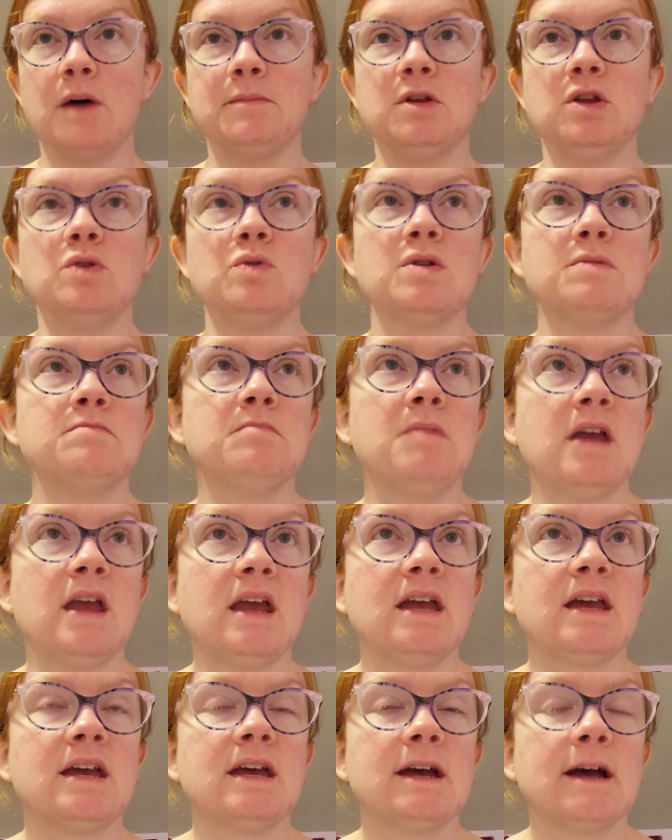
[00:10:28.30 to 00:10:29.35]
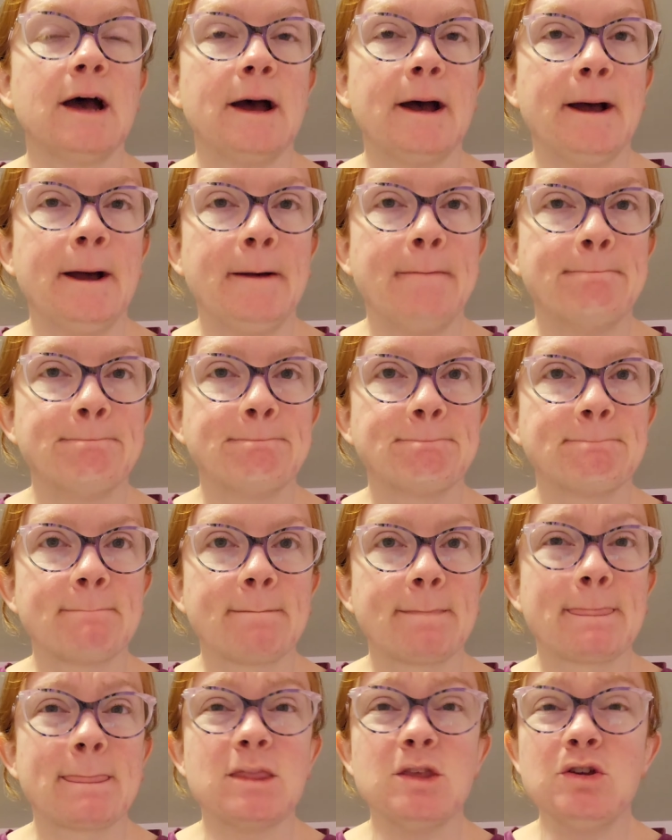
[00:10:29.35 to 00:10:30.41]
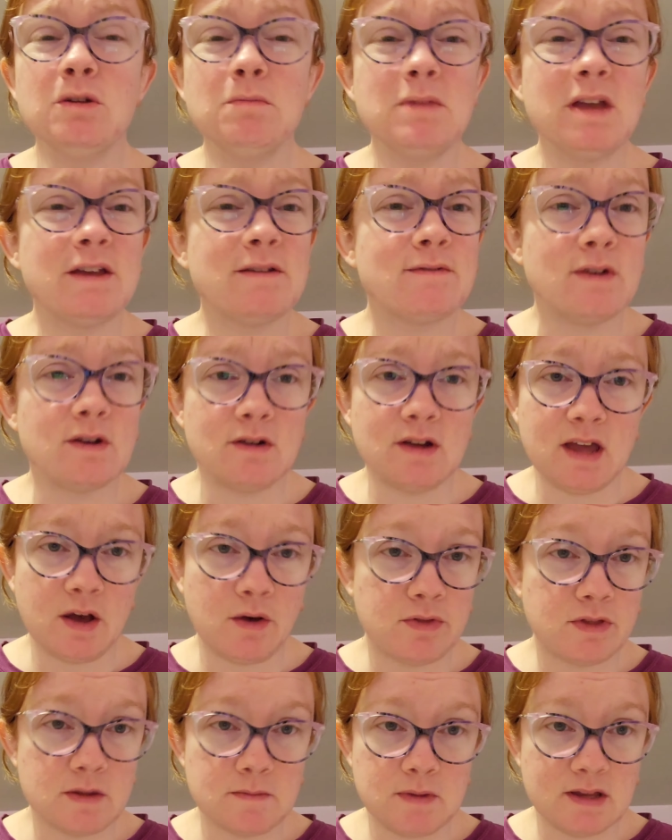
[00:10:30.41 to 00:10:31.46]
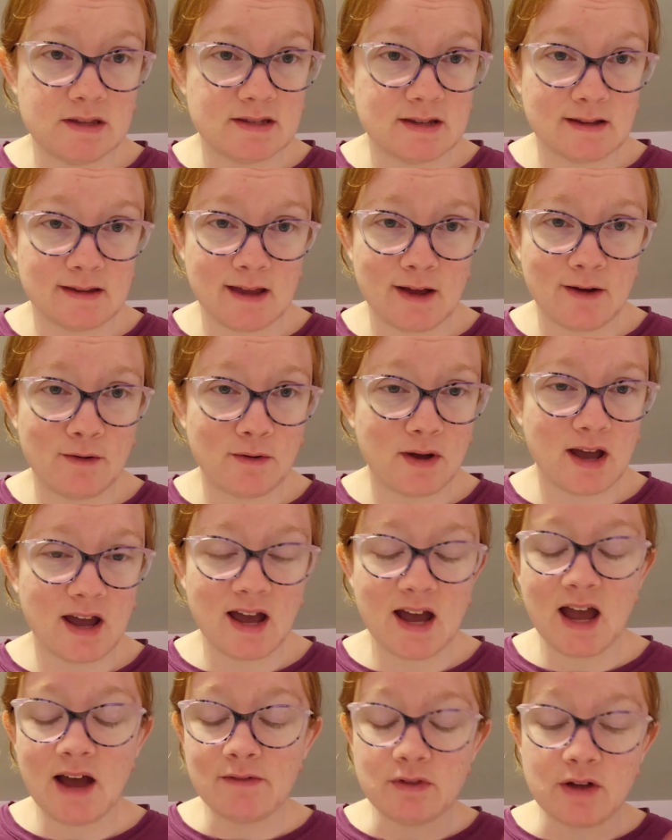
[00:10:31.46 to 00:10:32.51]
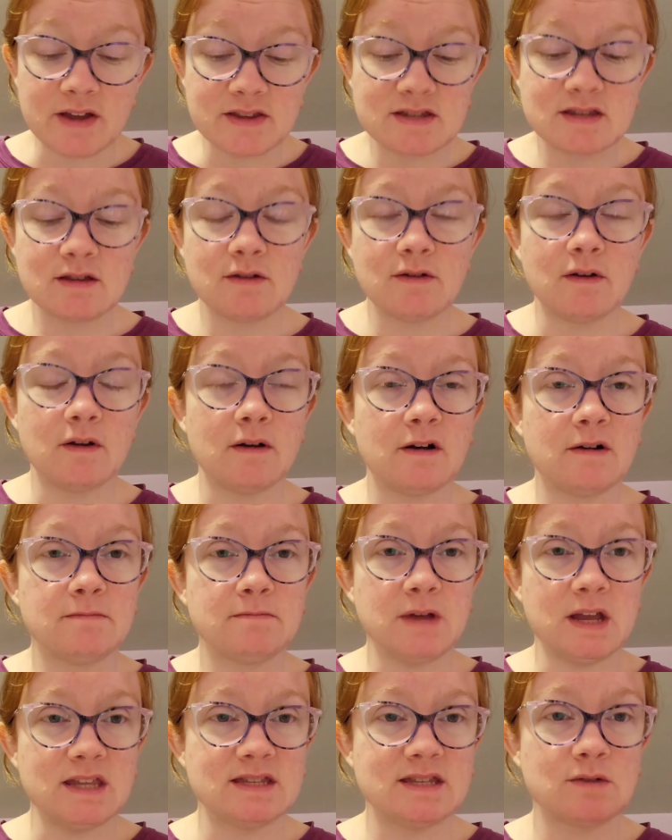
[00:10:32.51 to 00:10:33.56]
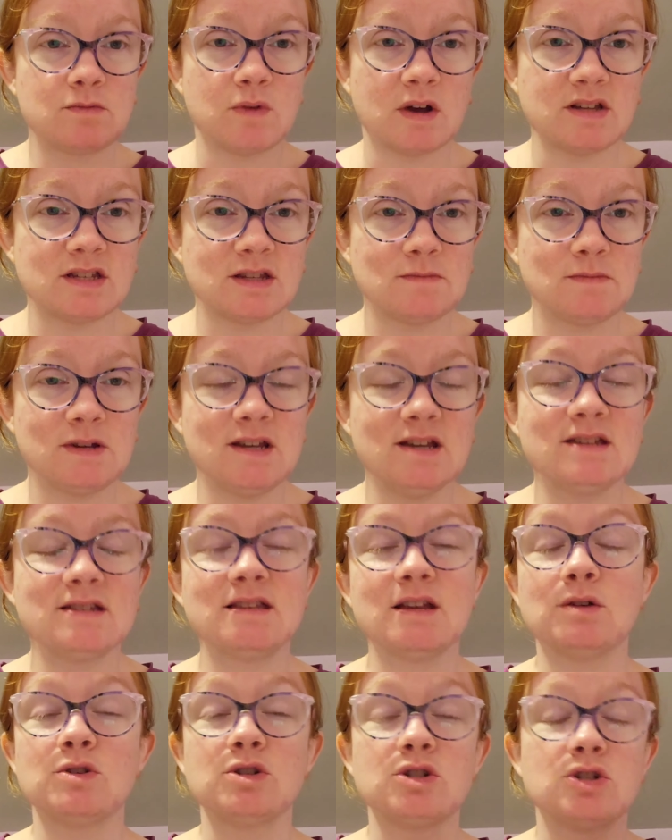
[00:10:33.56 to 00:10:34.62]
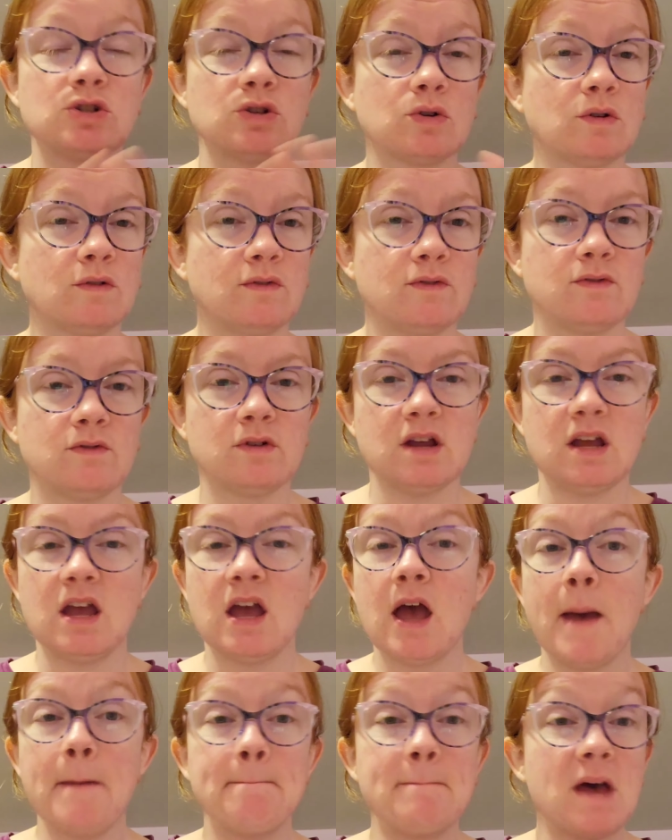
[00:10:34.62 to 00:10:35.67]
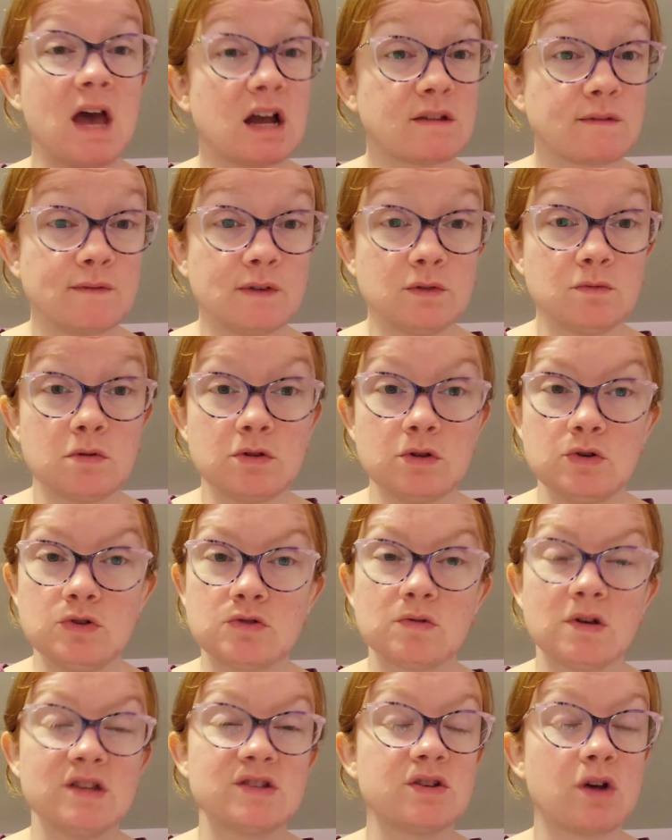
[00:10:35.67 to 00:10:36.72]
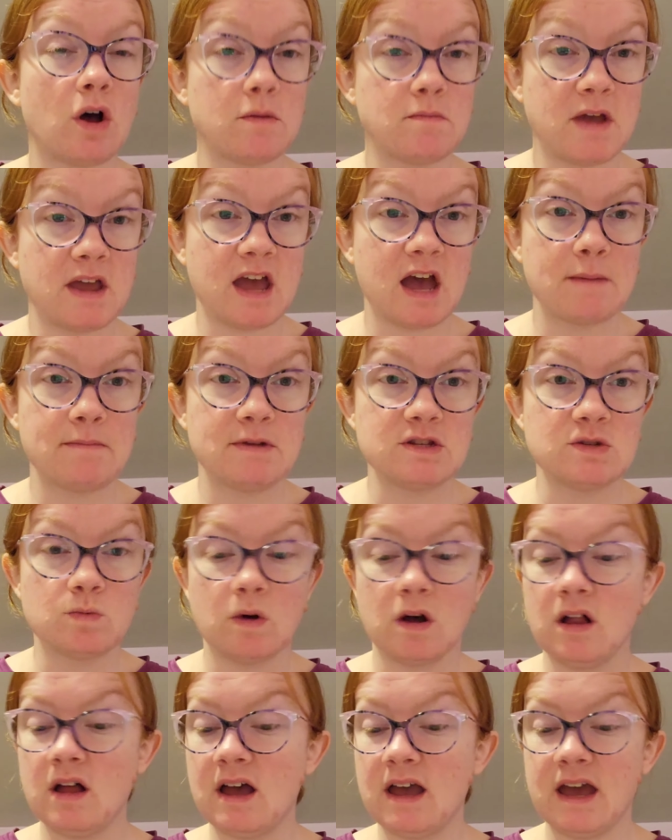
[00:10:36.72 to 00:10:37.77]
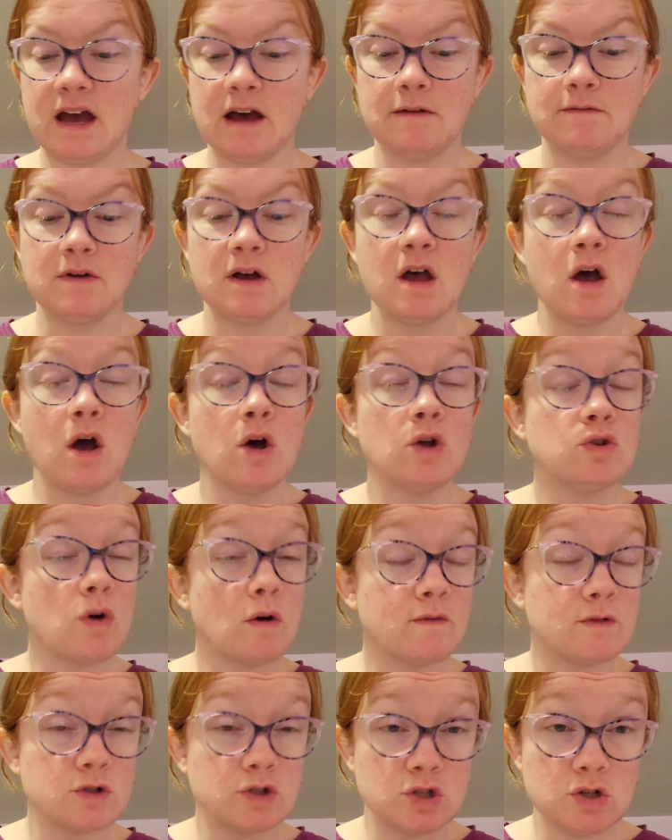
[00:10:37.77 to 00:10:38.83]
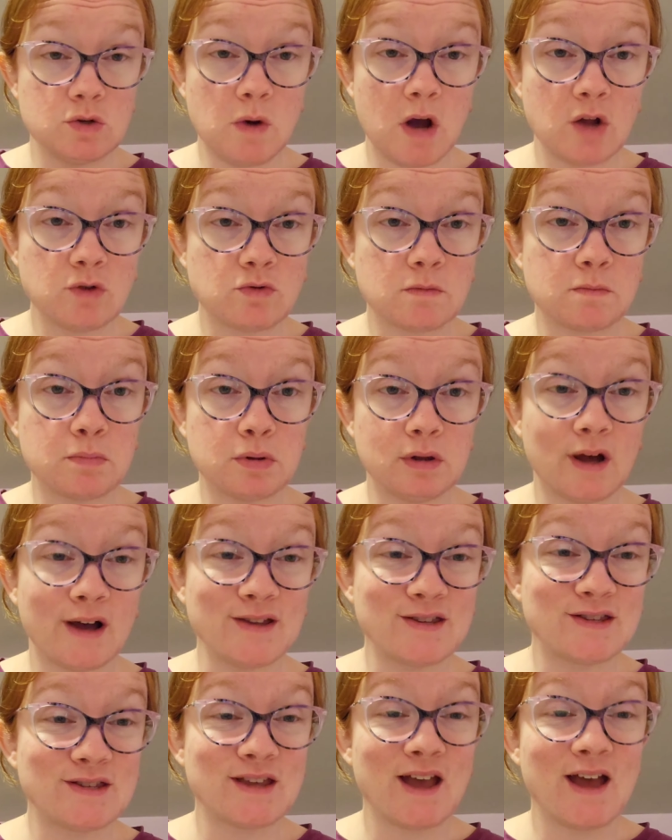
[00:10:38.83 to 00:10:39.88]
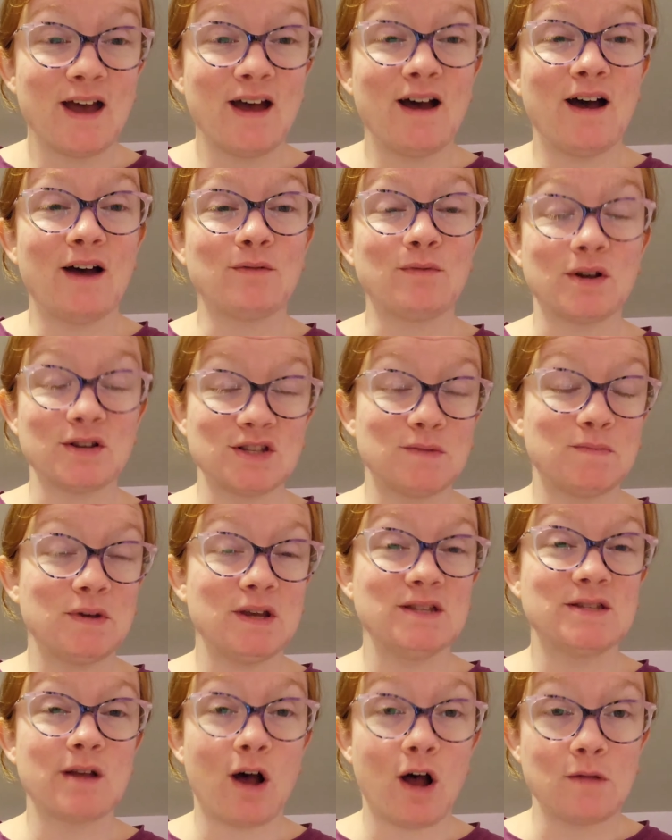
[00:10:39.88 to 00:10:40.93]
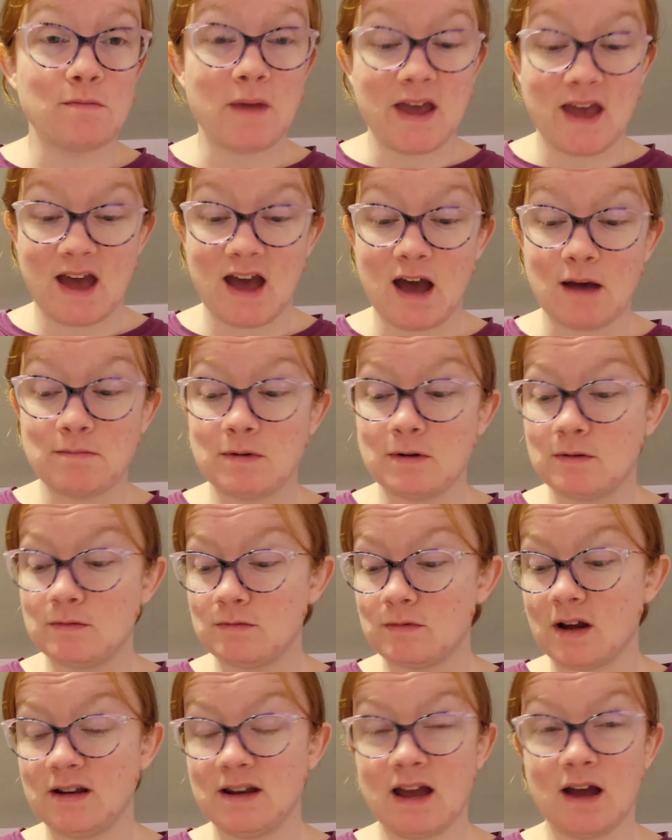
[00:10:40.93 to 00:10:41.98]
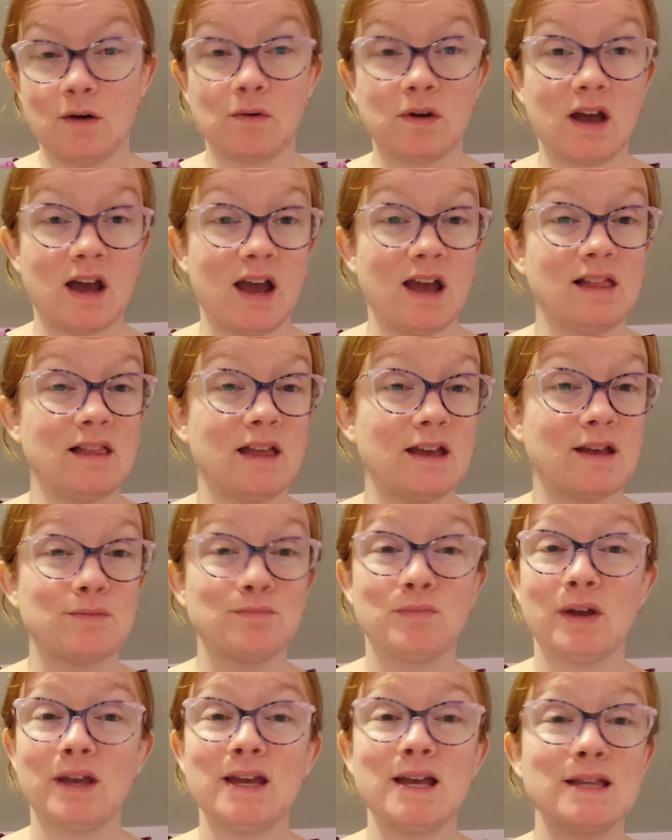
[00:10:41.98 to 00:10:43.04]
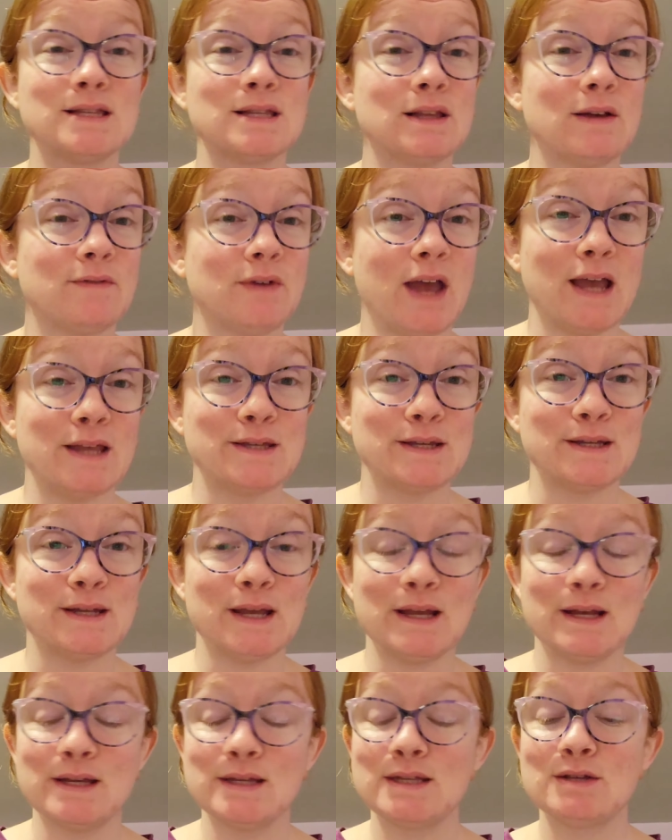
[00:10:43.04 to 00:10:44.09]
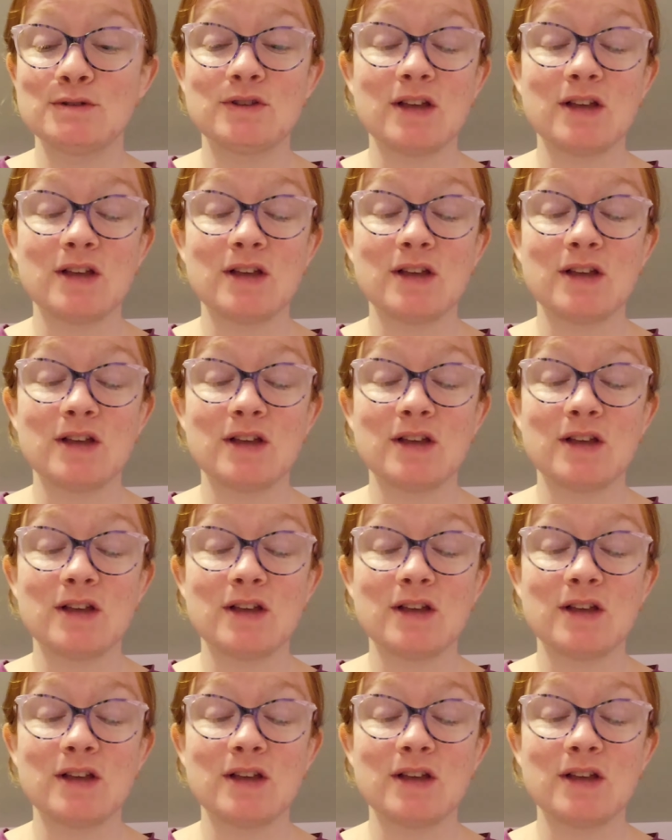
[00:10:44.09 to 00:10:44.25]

You can make very healthy pizza now, okay? I have lots of pizza recipes that are sugar-free, packed filled with nutrients on my app as well. I have over 200 plus recipes on my app right now, okay? Like, my kids love quesadillas.